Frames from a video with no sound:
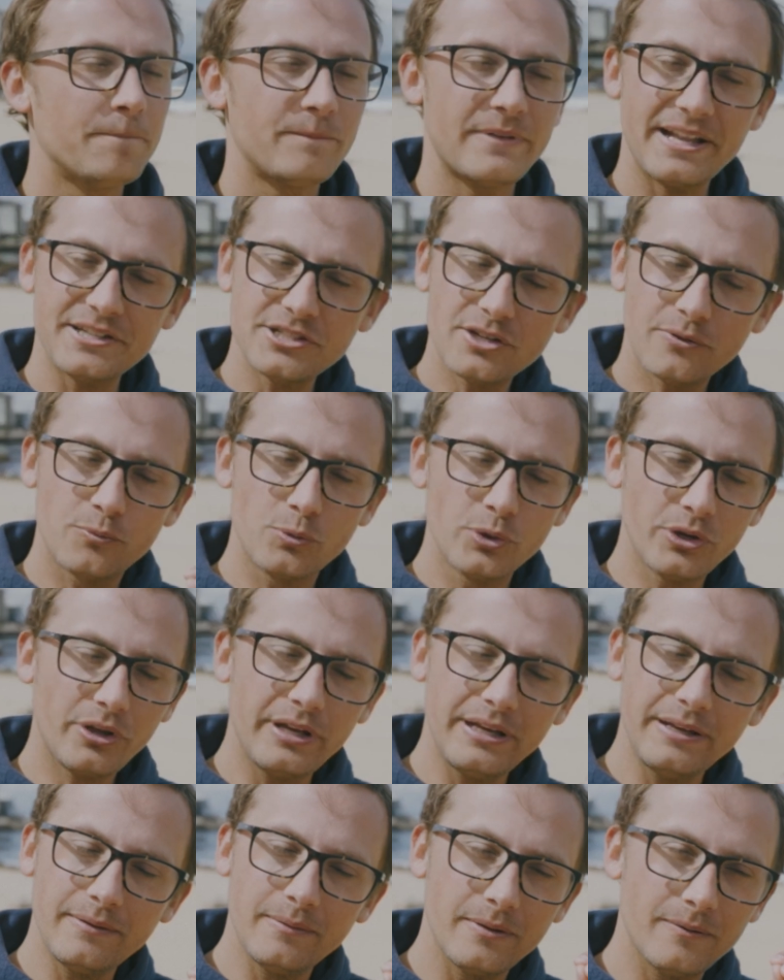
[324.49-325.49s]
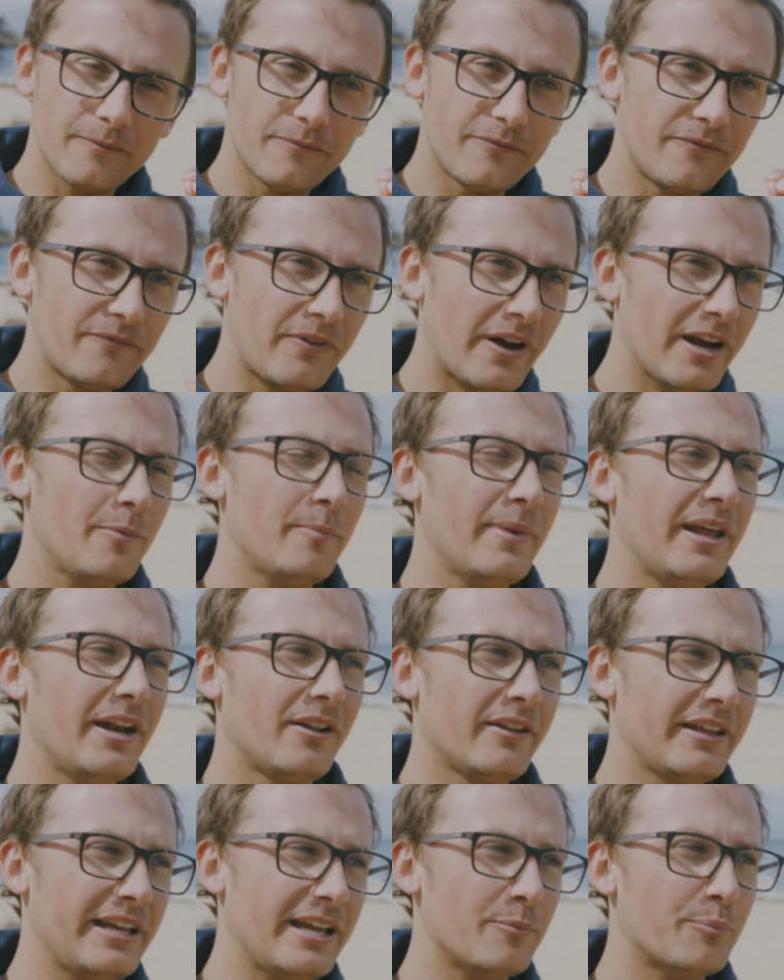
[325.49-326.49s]
That's a really
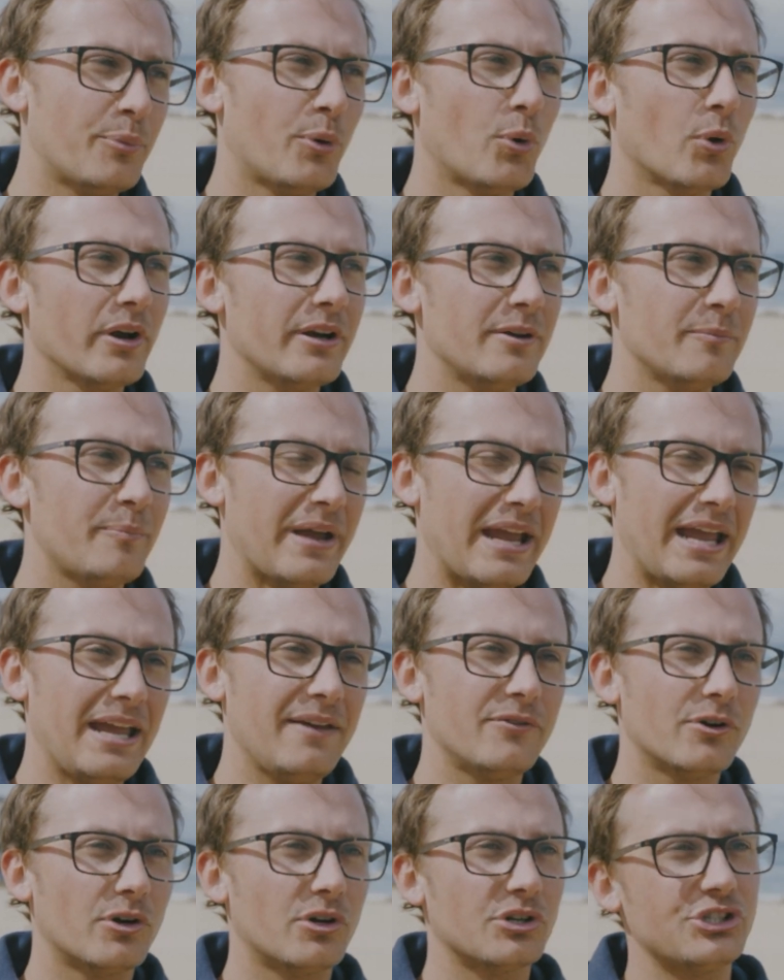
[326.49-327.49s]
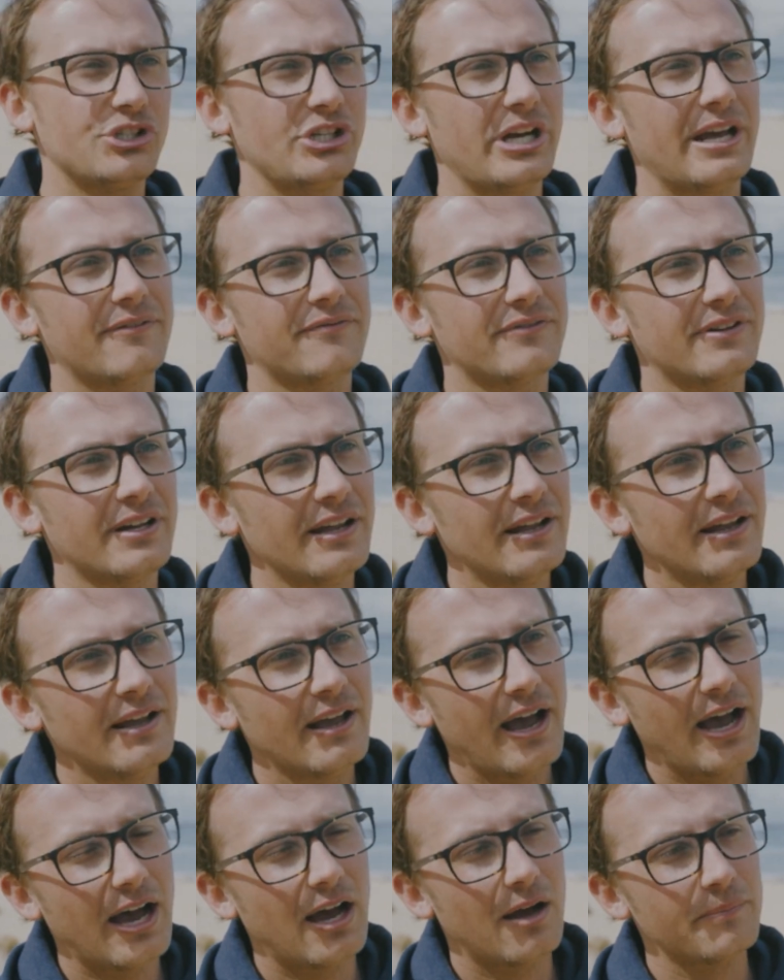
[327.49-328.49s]
fundamentally important behavioral shift
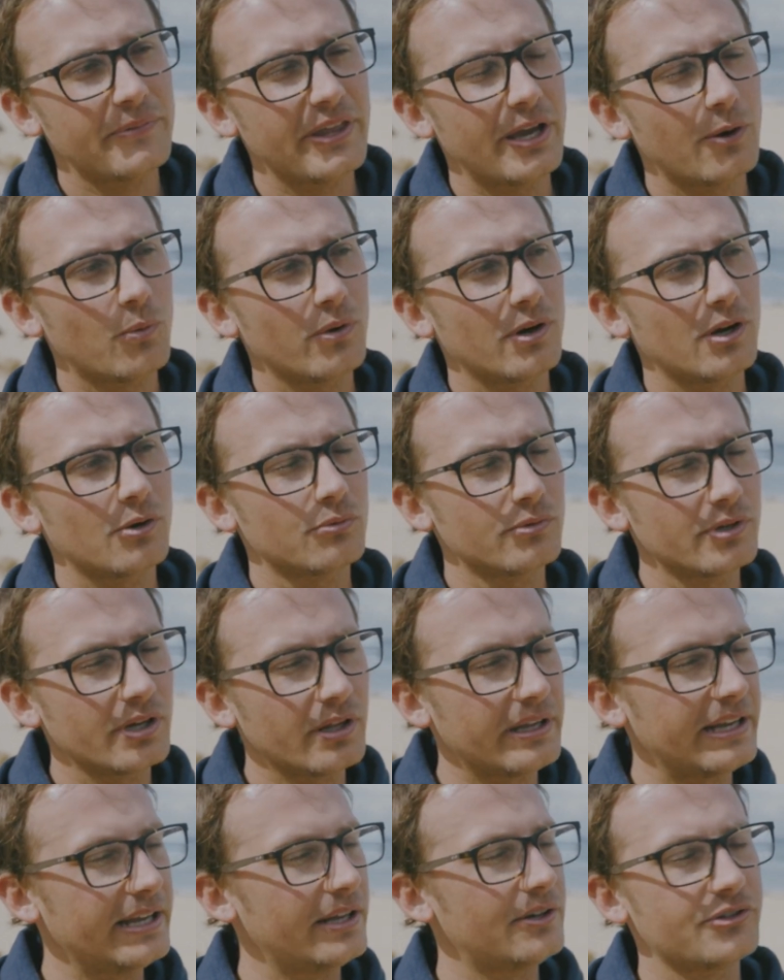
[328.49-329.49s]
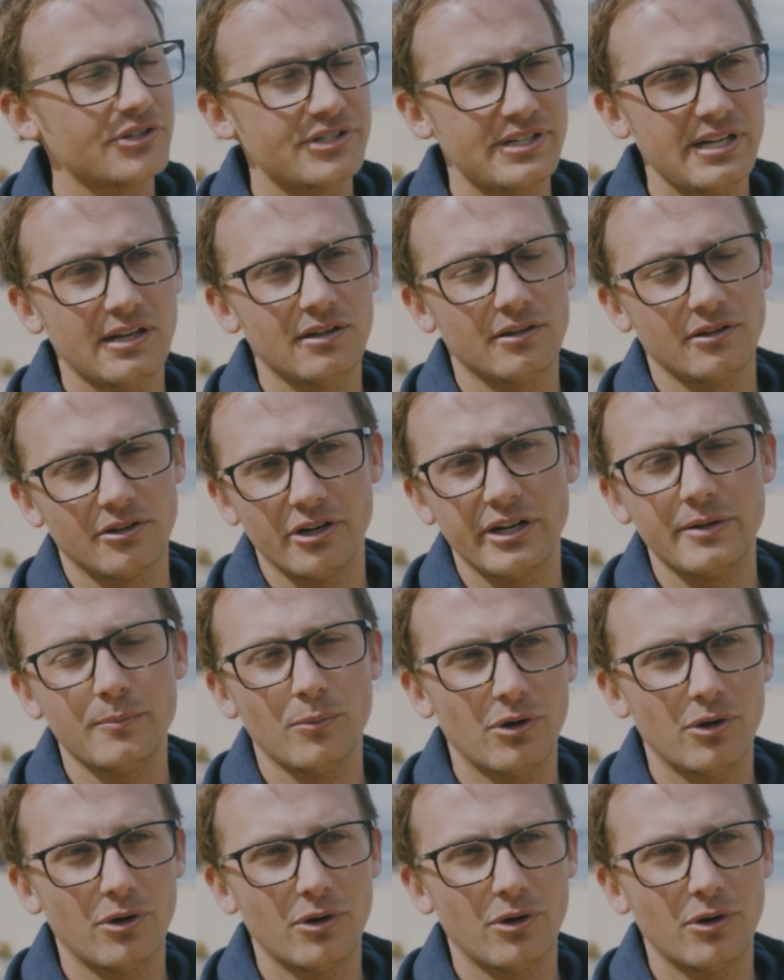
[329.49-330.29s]
um, that we're really interested in learning